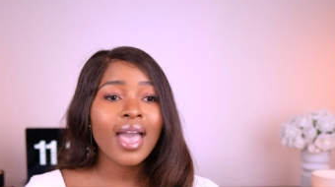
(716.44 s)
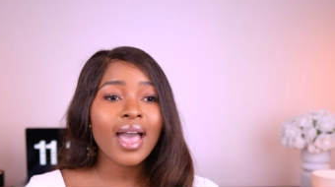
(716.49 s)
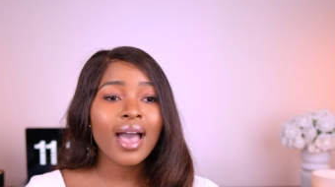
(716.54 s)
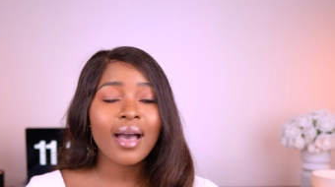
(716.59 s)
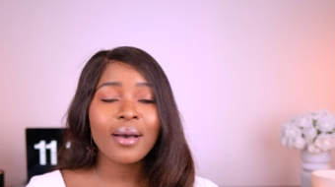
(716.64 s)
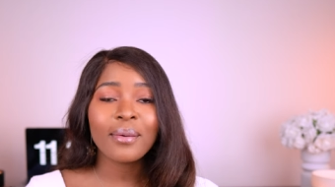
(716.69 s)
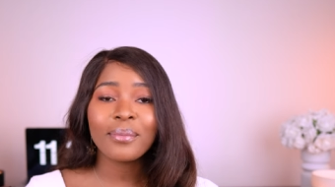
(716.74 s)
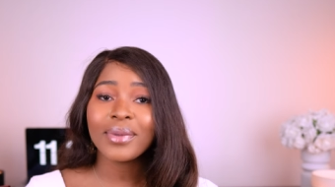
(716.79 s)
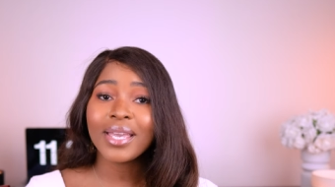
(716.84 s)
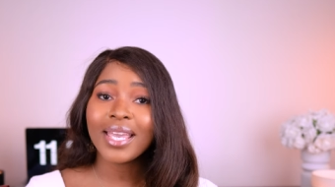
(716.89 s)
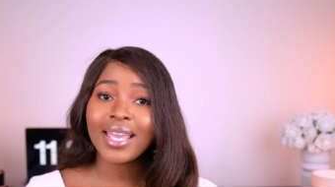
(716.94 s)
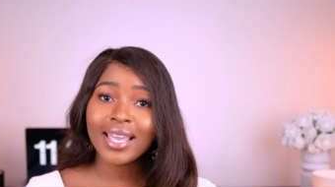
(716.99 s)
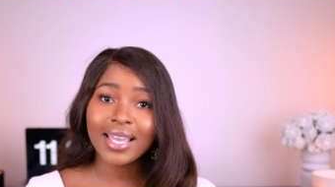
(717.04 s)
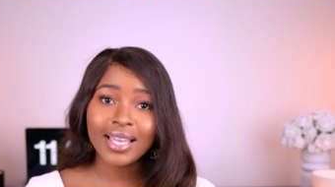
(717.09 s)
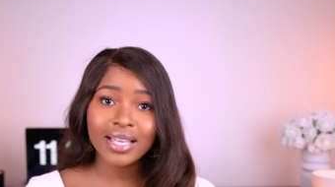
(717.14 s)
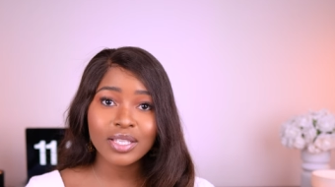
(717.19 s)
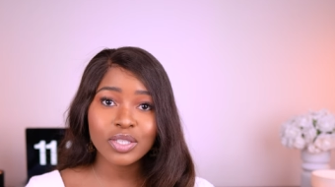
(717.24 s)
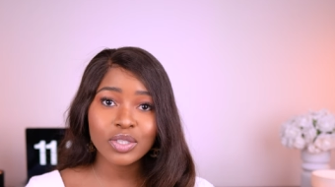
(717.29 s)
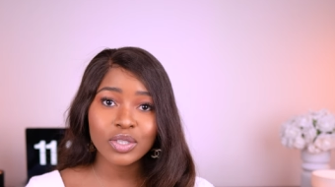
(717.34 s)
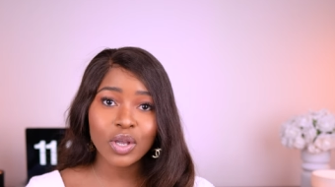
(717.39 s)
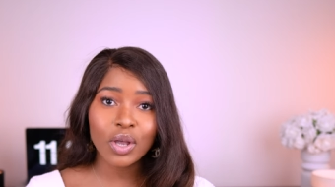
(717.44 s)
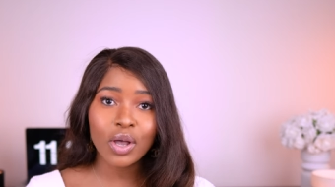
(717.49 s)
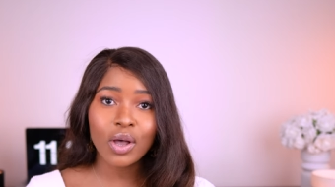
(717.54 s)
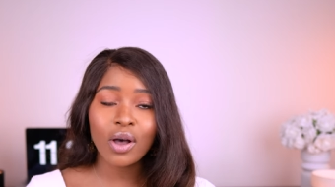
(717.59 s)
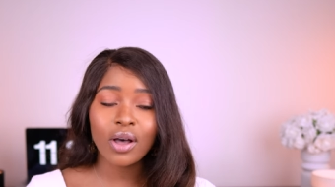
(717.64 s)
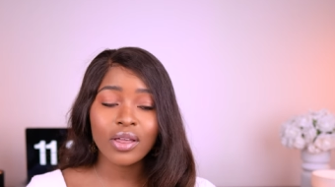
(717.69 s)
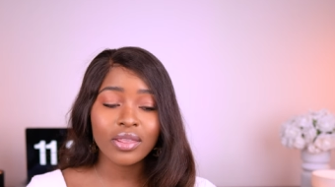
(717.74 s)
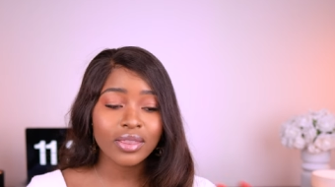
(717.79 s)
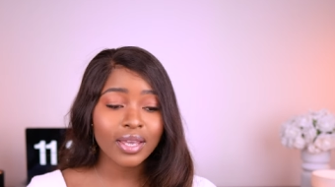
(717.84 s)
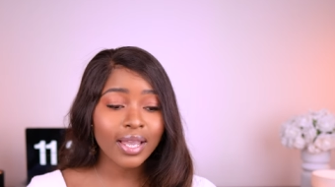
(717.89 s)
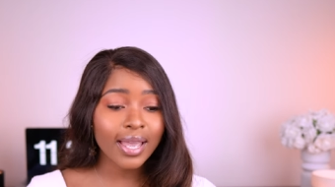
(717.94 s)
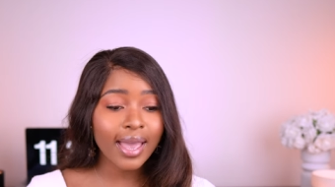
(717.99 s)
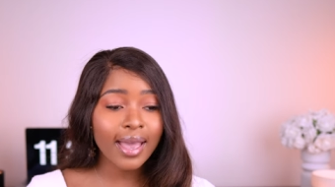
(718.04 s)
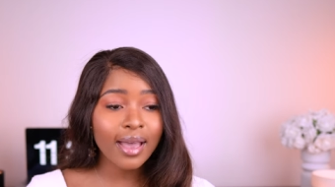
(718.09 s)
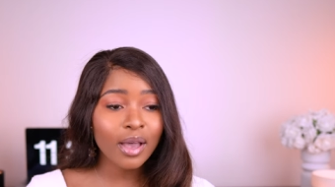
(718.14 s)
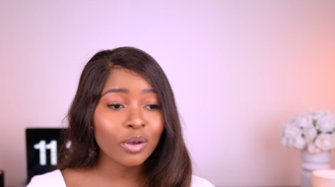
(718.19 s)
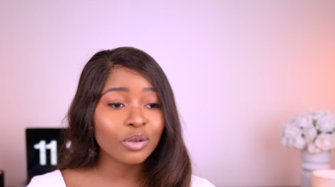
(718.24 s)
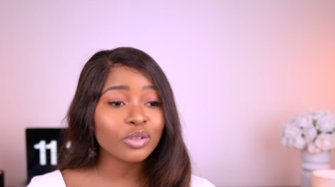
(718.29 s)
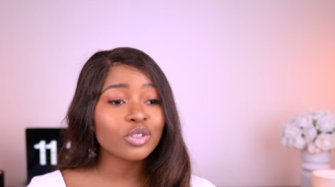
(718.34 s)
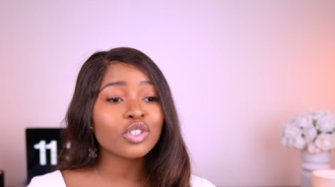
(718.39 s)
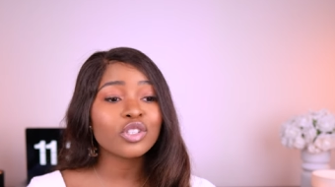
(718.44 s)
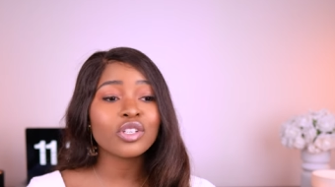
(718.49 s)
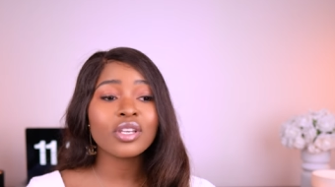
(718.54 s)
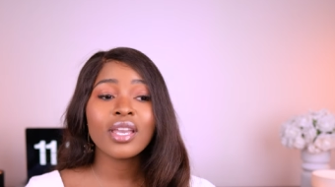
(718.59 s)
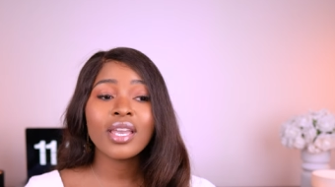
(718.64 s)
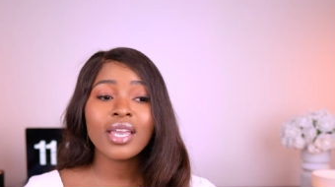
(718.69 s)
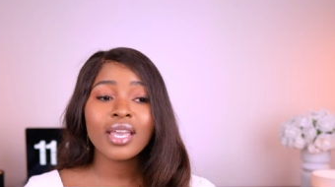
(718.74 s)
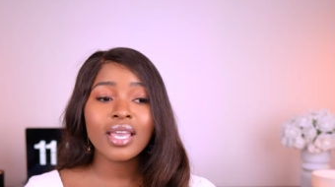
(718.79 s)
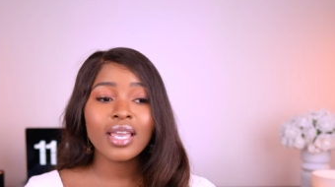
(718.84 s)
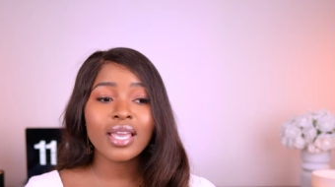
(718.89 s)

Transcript: Um, he's on the couch.